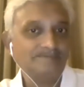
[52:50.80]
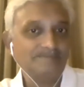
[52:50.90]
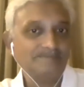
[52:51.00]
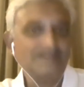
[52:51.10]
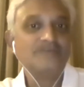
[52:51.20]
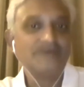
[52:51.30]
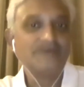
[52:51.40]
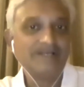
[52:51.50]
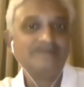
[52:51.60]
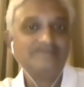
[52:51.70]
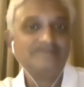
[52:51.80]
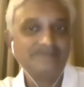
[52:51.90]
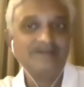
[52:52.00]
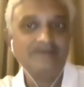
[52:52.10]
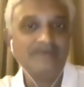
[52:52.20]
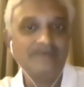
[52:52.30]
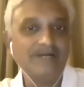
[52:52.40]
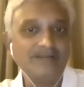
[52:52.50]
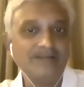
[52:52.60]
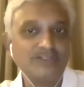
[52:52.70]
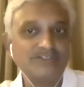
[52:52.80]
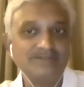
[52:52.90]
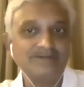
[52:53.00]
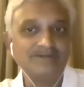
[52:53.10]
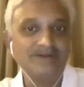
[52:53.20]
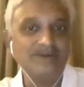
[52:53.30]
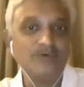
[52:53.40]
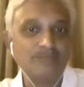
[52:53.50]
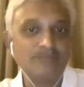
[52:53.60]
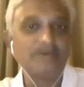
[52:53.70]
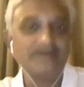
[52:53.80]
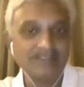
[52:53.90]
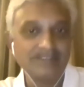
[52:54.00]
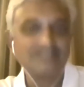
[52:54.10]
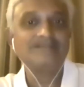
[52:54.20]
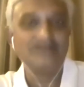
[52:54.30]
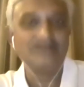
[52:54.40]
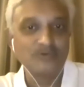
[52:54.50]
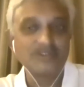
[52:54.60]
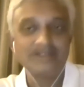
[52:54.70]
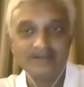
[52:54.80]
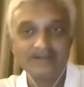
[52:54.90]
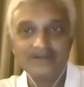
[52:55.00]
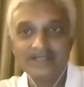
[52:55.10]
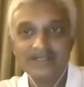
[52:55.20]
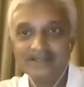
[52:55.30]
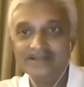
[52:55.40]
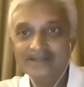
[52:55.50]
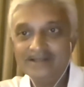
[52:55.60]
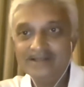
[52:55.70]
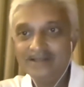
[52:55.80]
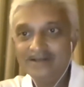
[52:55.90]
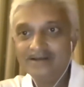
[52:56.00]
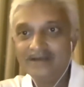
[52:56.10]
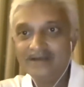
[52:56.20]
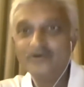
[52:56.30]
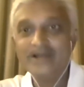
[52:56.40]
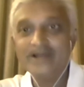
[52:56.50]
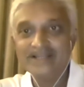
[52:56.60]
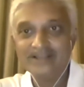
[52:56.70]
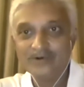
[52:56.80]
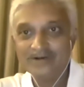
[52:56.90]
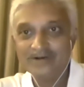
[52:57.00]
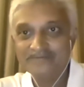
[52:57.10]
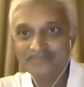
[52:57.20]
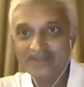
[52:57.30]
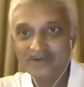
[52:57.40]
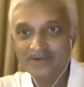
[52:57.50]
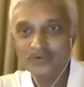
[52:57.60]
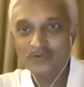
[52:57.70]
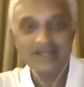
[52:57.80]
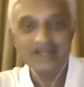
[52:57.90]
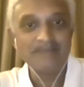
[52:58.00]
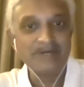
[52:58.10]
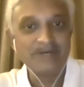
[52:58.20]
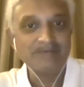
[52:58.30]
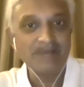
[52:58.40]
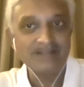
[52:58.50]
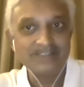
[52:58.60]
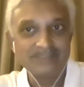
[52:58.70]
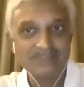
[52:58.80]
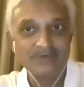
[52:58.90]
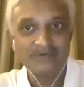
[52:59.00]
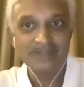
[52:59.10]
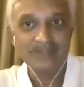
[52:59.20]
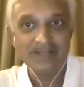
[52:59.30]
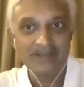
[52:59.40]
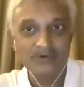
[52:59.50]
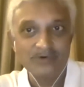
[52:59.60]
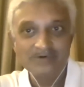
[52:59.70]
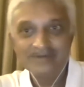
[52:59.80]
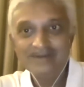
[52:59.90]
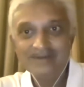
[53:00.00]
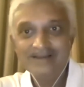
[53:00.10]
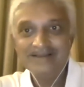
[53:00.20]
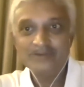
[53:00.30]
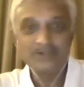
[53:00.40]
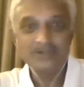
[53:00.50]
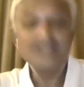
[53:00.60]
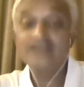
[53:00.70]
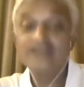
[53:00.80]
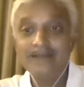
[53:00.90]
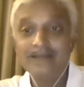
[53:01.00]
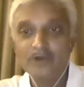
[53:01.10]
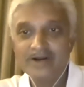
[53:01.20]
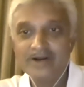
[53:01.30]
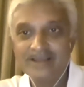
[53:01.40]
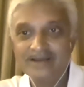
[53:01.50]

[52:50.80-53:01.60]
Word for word: That's correct. Yeah, every day is a new experience, as you said correctly. I've got Anita on, uh, who's a marine biologist with NIO so she's saying, I'm already in